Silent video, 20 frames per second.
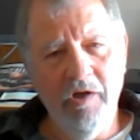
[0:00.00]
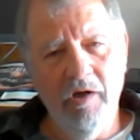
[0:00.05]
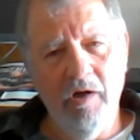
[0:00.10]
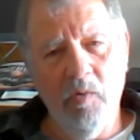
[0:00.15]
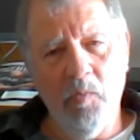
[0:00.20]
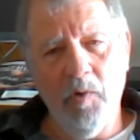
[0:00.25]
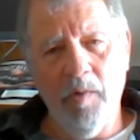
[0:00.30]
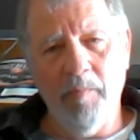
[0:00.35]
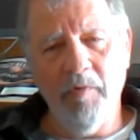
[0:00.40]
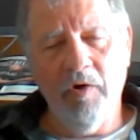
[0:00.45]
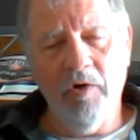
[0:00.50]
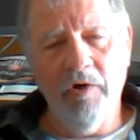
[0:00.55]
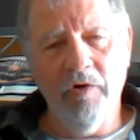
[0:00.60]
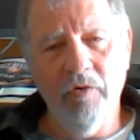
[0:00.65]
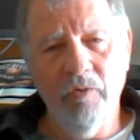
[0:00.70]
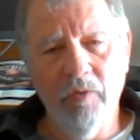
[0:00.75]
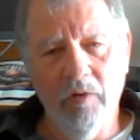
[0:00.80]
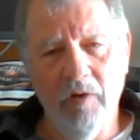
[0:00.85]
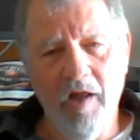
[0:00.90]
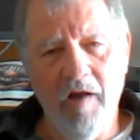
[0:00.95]
year when I'm going to
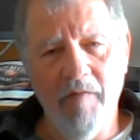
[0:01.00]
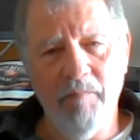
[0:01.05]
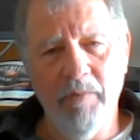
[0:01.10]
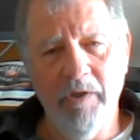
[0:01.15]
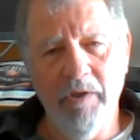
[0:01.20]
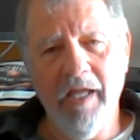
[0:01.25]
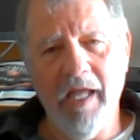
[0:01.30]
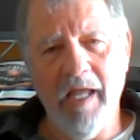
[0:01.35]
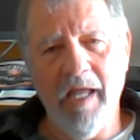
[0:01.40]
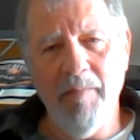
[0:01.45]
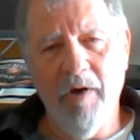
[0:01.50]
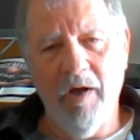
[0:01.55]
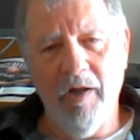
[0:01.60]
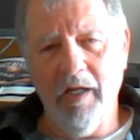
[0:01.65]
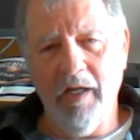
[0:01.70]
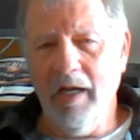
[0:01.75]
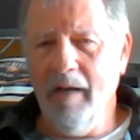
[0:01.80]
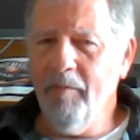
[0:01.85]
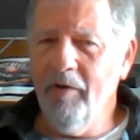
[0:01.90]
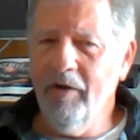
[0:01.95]
do a lot of big game
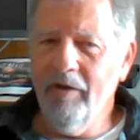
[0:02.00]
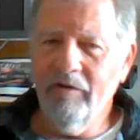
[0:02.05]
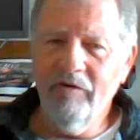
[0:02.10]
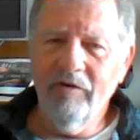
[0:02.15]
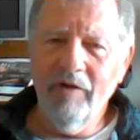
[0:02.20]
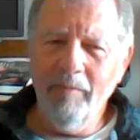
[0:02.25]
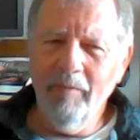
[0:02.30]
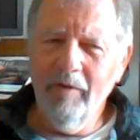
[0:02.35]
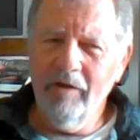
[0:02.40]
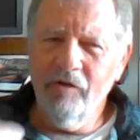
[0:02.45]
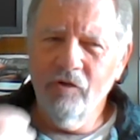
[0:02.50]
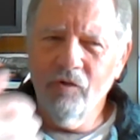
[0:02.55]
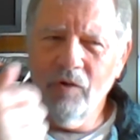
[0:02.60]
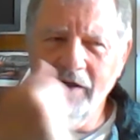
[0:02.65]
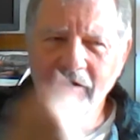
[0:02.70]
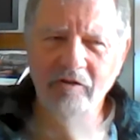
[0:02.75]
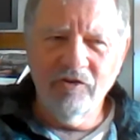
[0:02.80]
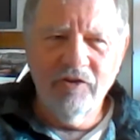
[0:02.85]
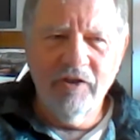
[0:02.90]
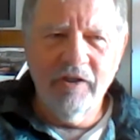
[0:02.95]
hunting, I'm going to try to
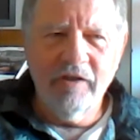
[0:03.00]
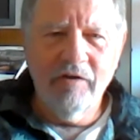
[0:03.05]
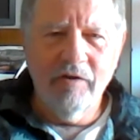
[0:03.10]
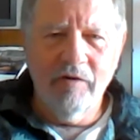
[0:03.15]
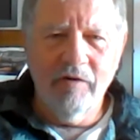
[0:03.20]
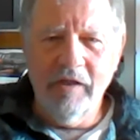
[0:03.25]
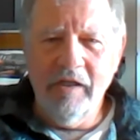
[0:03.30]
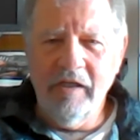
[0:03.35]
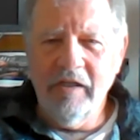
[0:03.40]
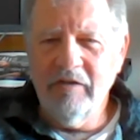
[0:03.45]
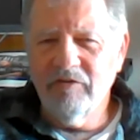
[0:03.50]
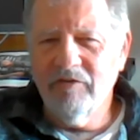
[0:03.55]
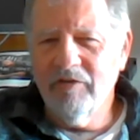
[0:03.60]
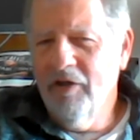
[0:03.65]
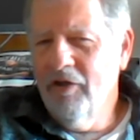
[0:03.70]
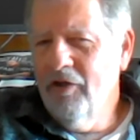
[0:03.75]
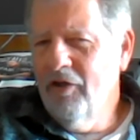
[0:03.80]
stick to these